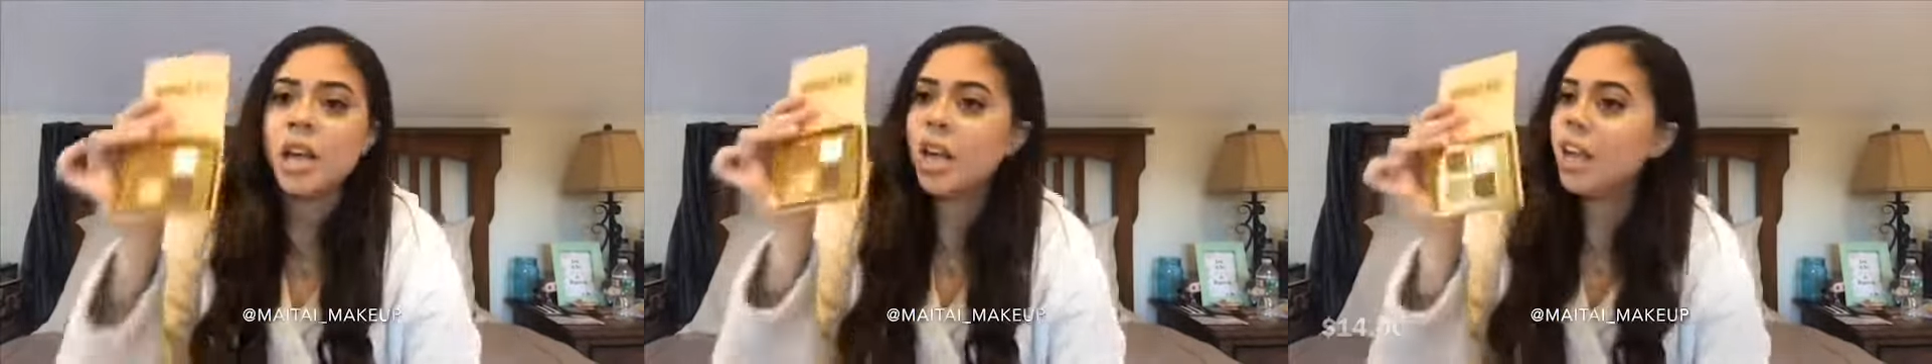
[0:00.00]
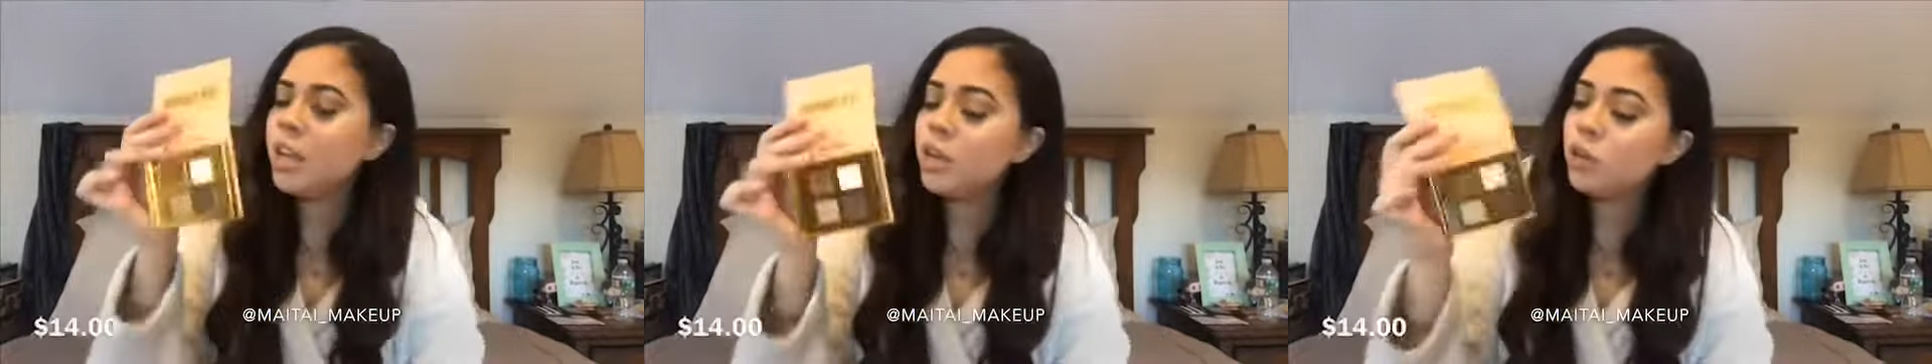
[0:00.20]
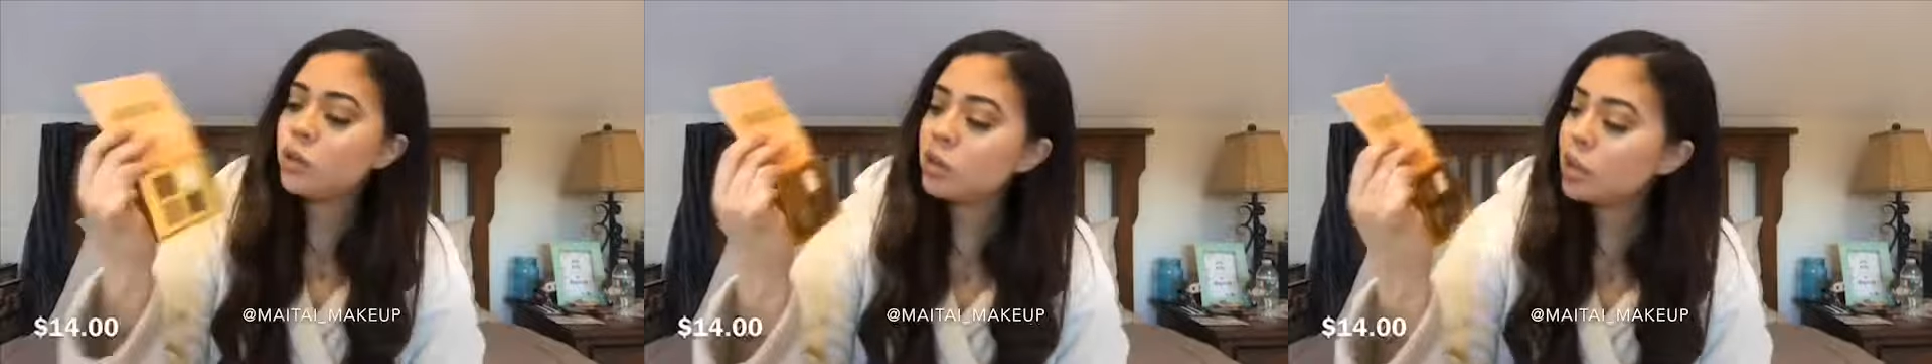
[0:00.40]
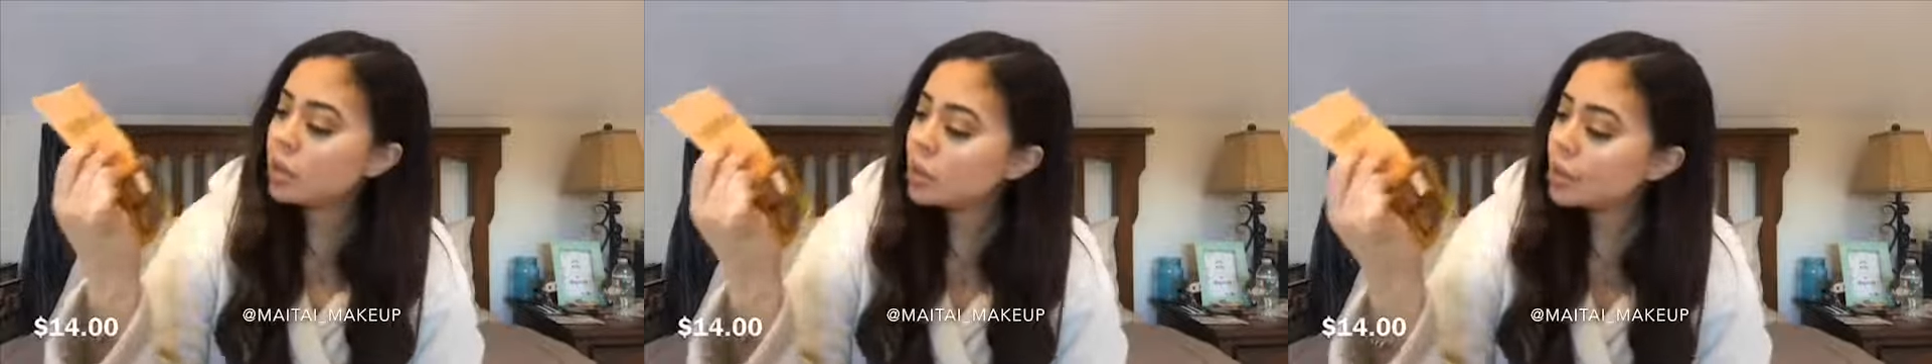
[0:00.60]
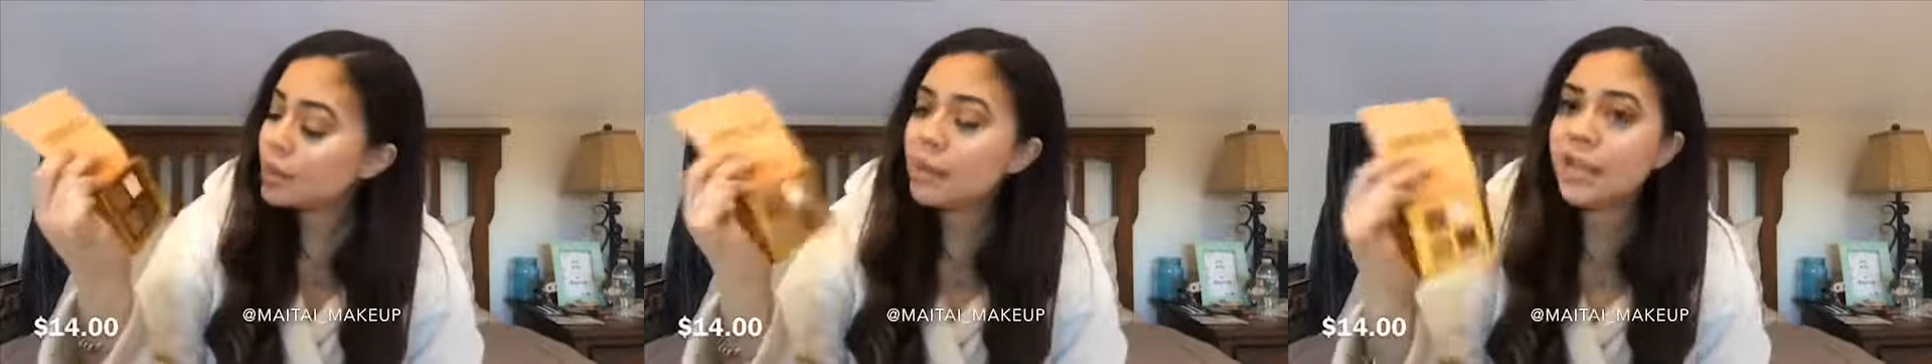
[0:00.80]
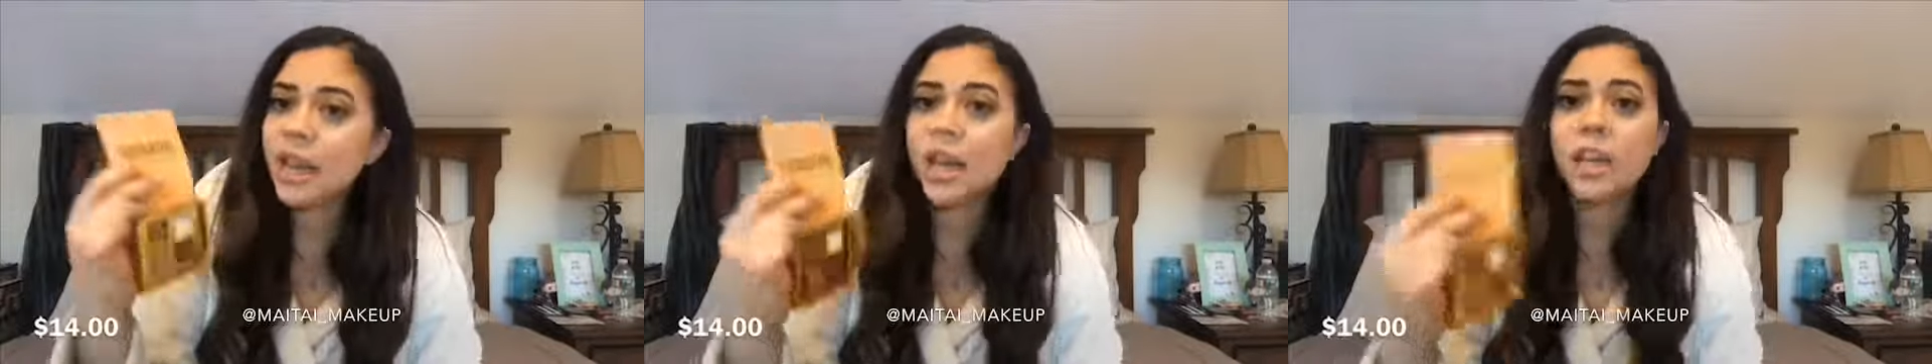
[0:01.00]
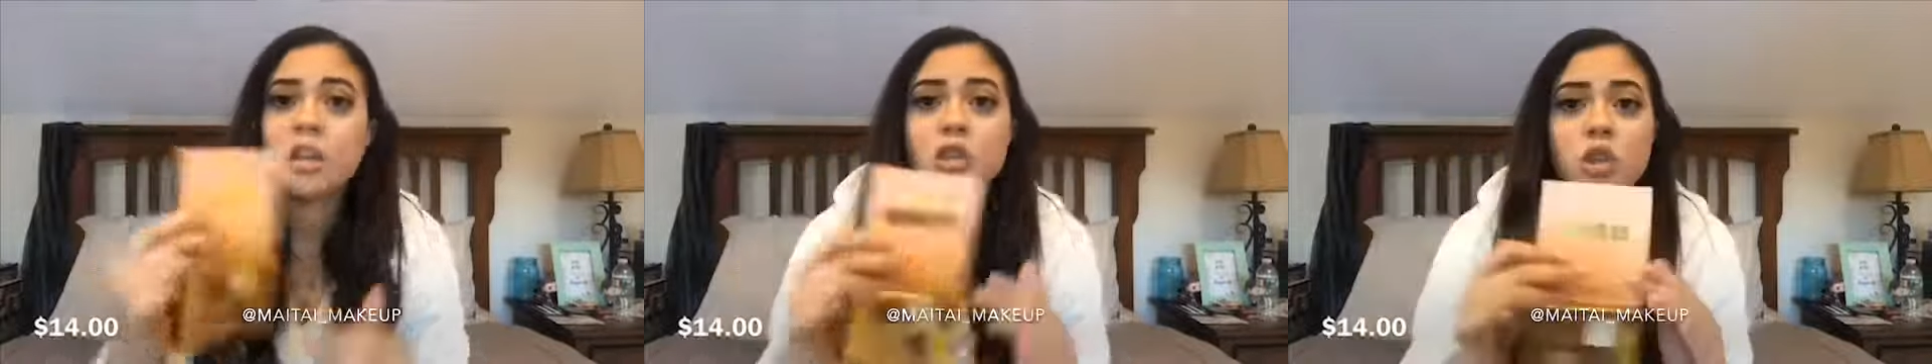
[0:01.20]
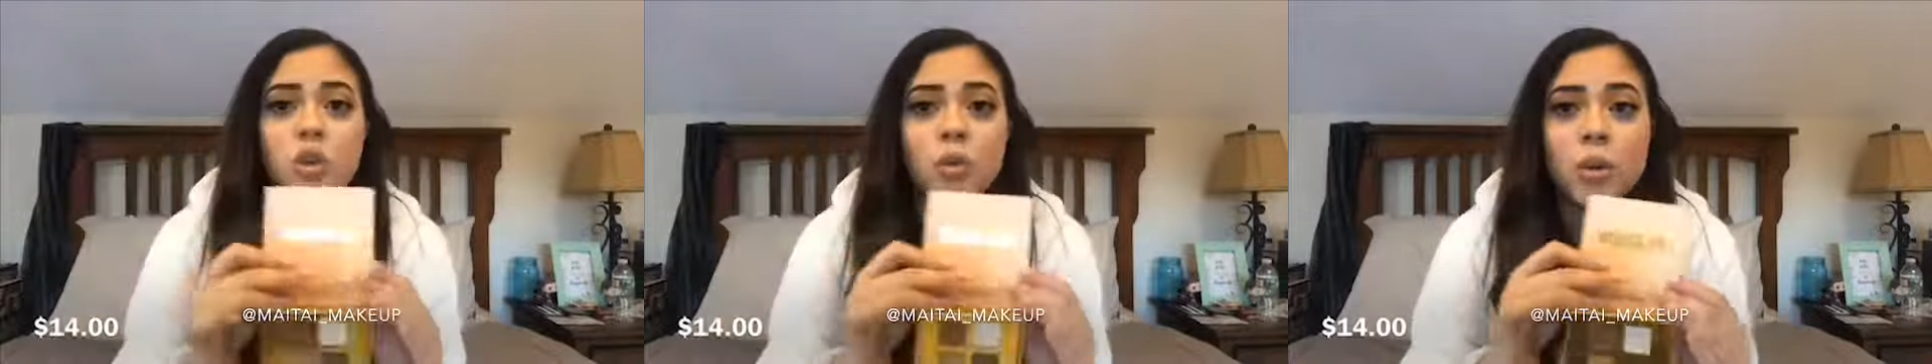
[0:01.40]
I used it today
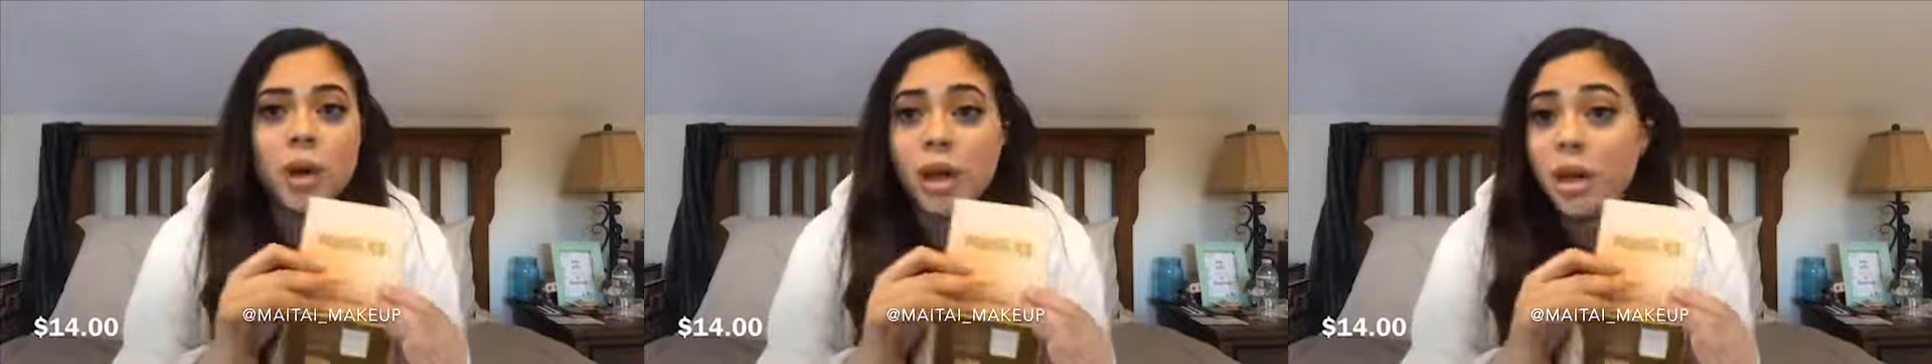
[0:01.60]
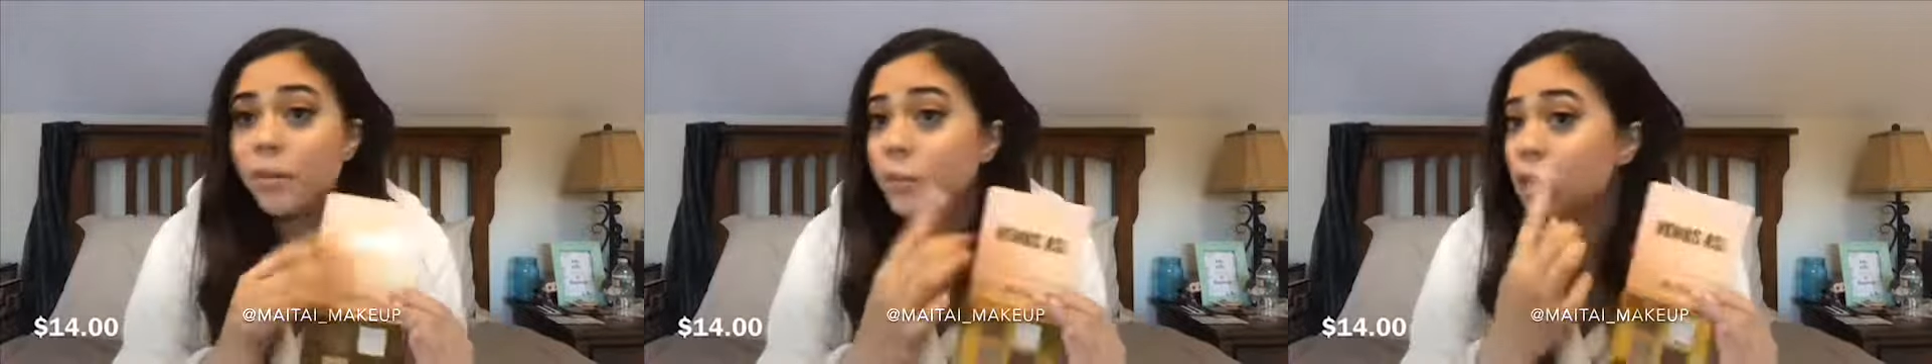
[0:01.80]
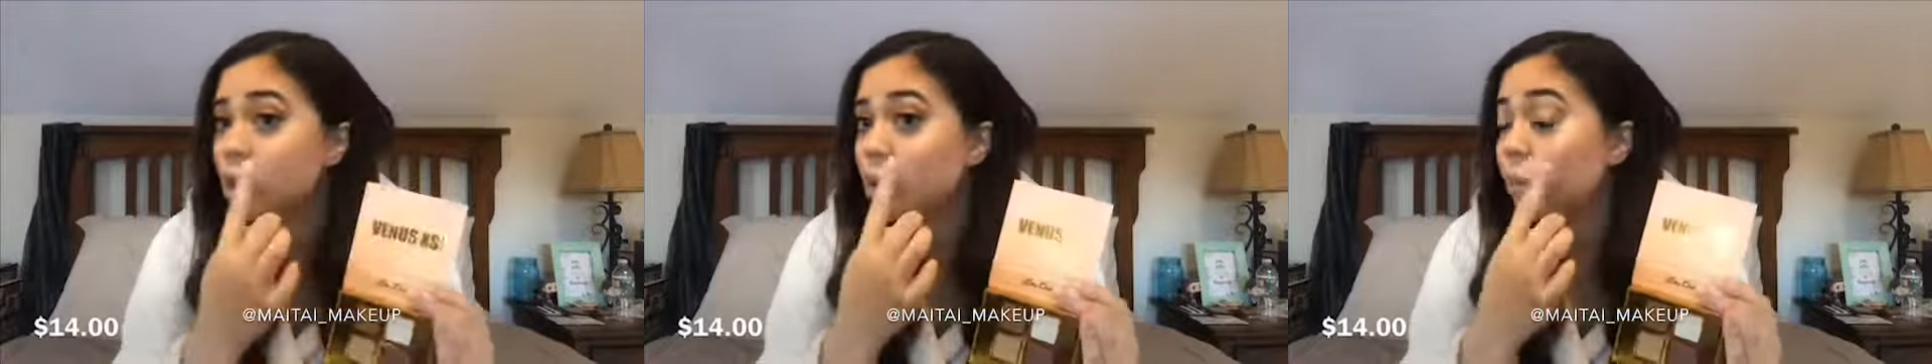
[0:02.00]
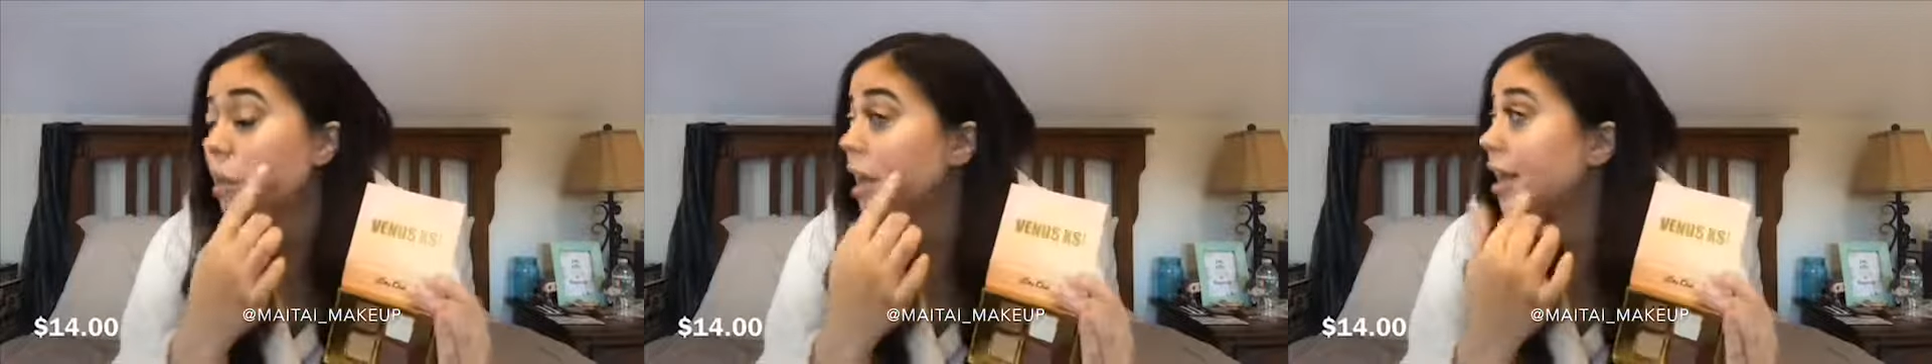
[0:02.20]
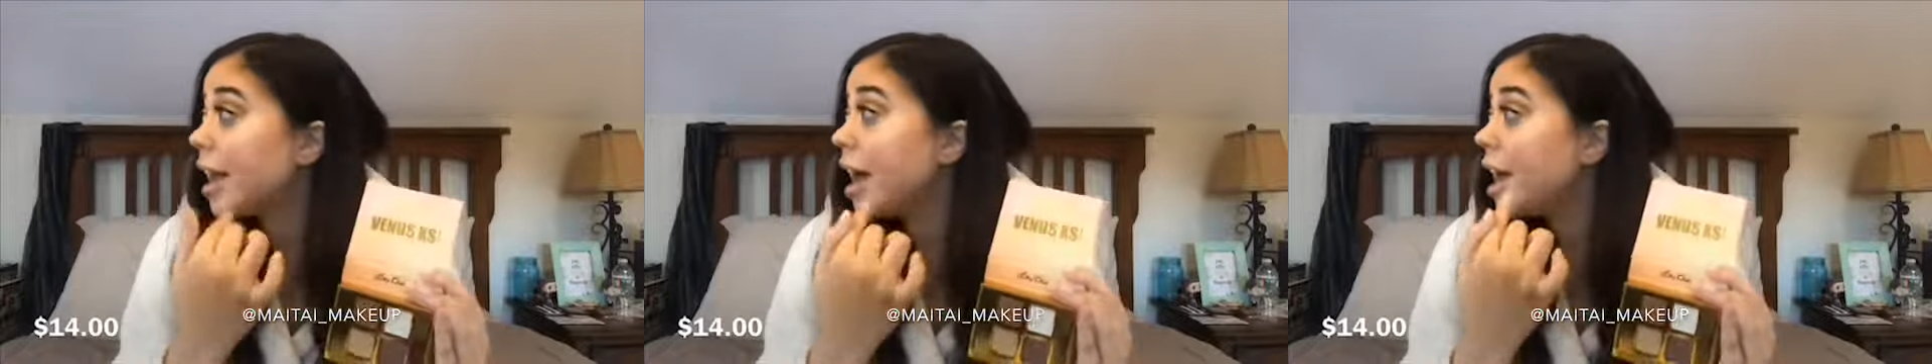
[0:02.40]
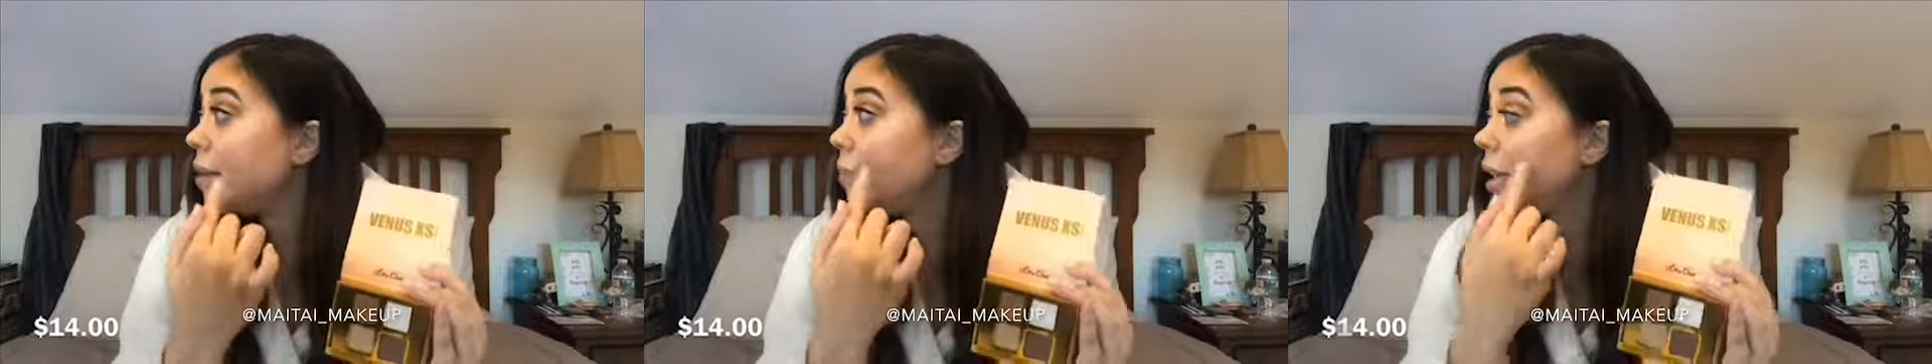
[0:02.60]
to do my eye